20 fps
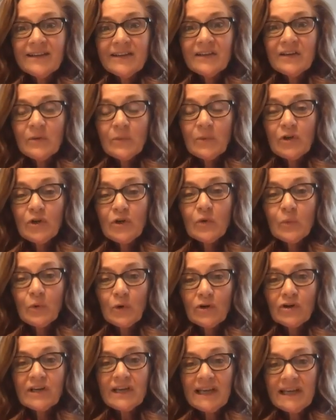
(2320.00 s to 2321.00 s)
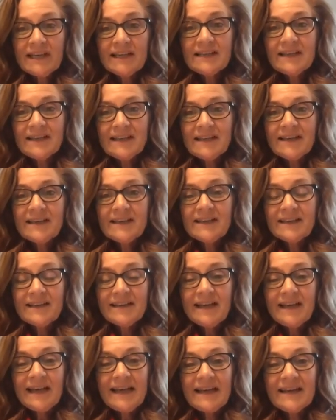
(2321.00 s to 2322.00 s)
when you're working
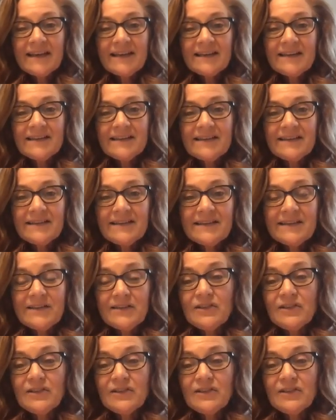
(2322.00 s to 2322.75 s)
and